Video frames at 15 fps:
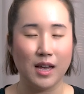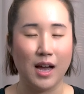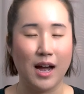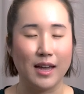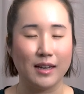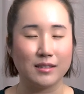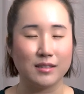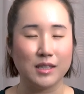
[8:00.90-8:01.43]
I
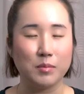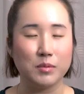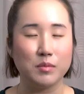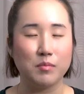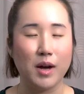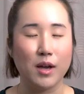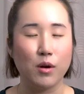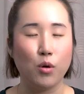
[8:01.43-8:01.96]
accept
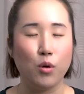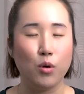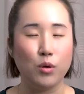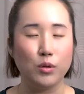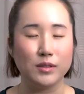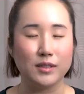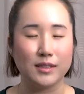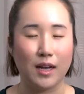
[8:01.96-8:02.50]
my
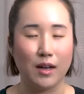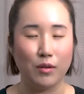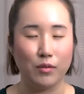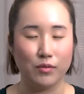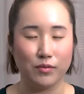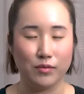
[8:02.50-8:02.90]
whole self.